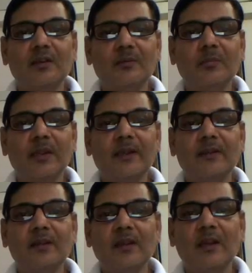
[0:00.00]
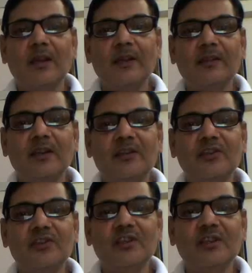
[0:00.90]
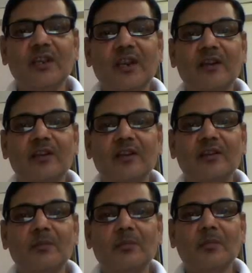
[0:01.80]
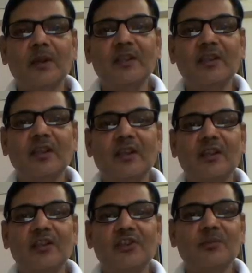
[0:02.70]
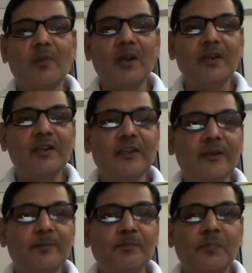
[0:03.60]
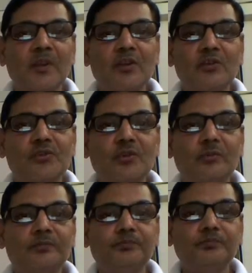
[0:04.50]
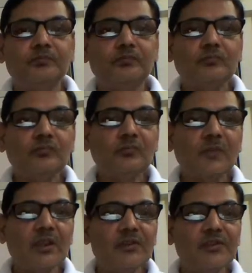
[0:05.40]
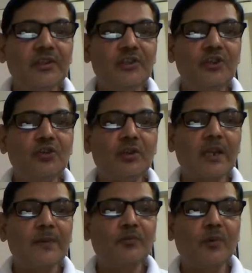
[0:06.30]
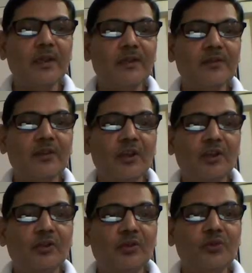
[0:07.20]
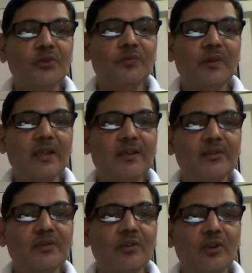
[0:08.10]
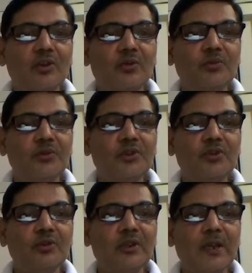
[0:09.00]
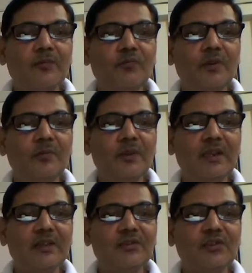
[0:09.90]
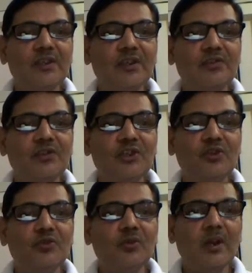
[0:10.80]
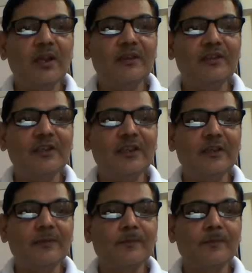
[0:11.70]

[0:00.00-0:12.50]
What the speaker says: black, and that is indicated by small e. So see, genotype wise, those flies whose genotype will be SC, CU and E,